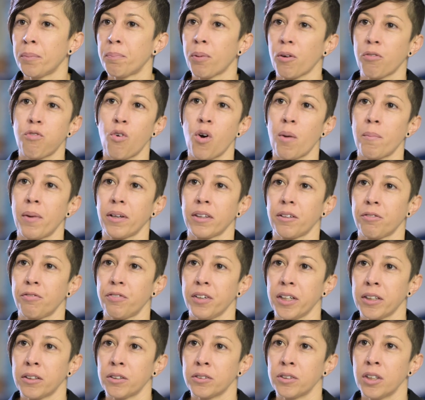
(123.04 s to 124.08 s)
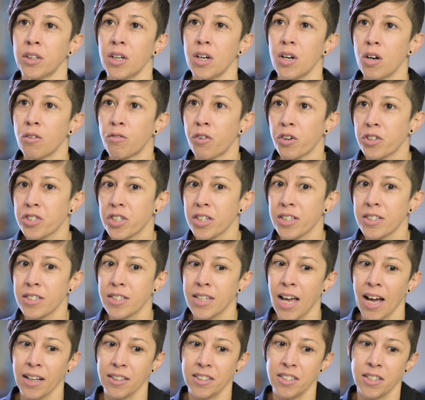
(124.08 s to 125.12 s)
perform on the field versus
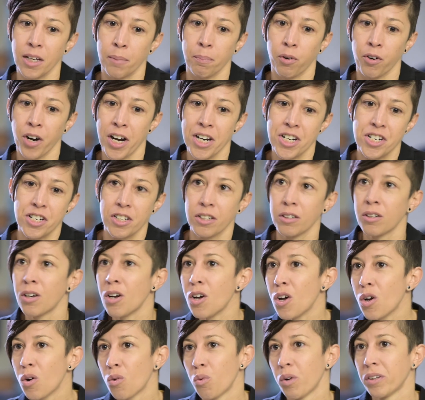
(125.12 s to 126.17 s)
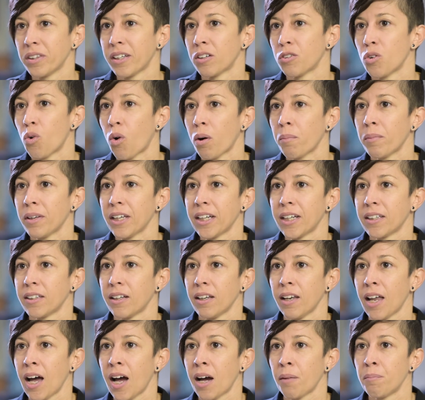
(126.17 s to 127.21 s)
that separation when they're normally in
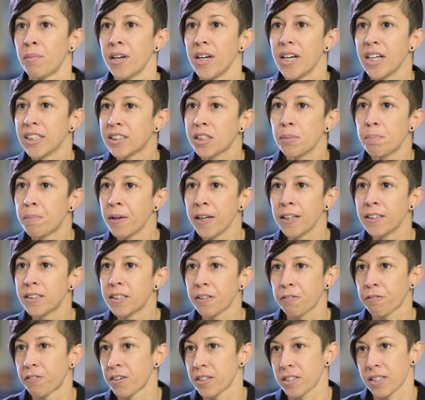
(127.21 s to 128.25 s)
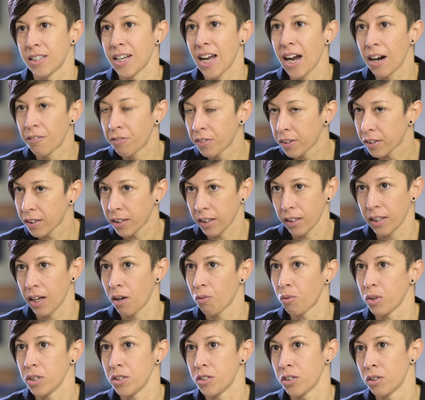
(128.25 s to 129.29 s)
the lab. It's a big difference in everything
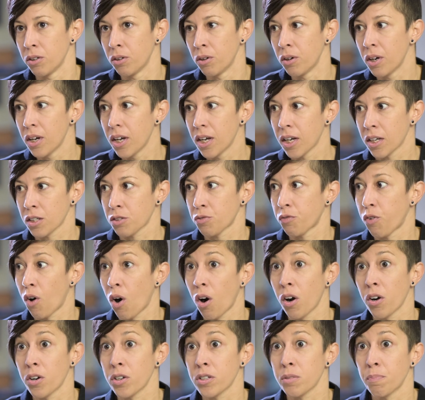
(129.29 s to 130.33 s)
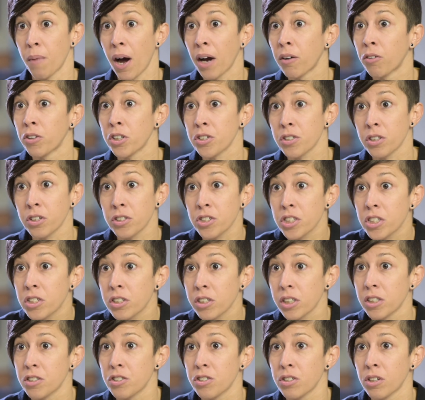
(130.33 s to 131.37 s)
that we do as far as my research
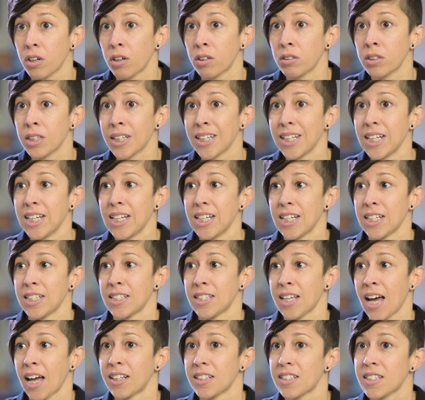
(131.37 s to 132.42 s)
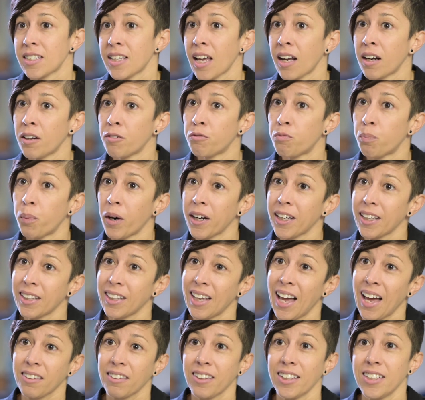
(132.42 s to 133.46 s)
is concerned, is that instead of bringing
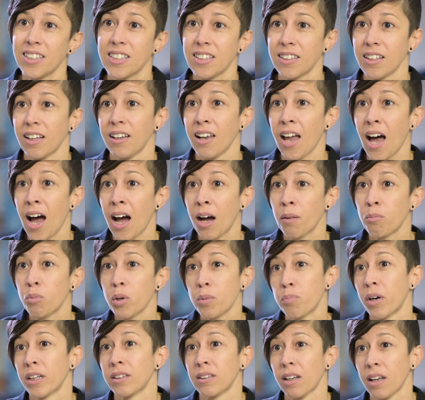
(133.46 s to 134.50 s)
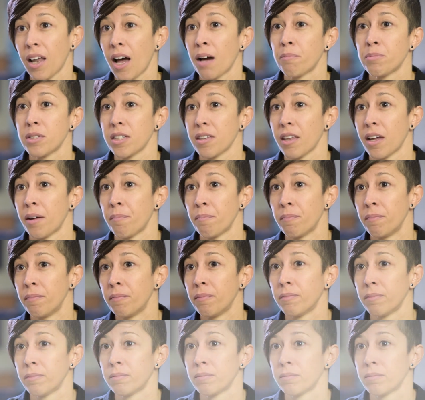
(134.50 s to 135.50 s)
the athletes in the lab, we bring the lab to them.